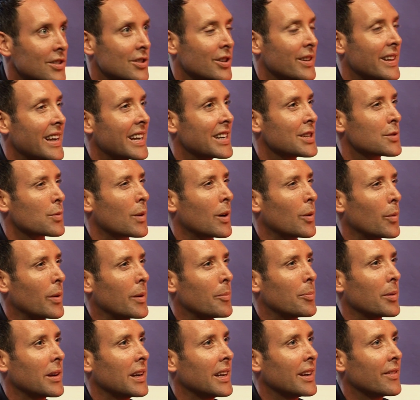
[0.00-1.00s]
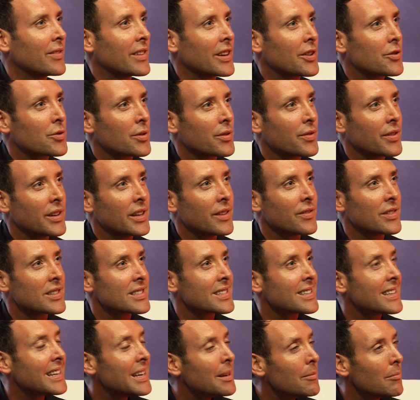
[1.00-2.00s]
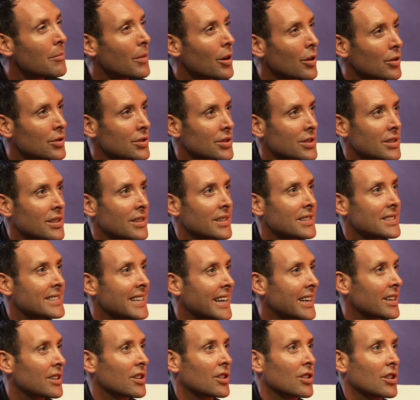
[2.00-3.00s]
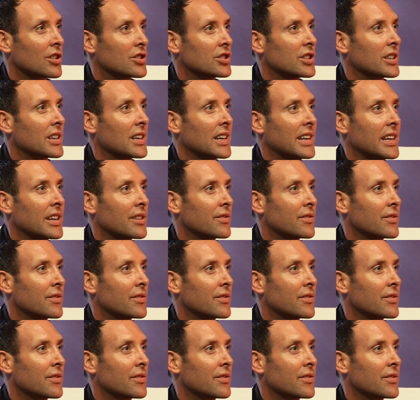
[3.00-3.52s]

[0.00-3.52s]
So that is why we believe that RéVive is the most technologically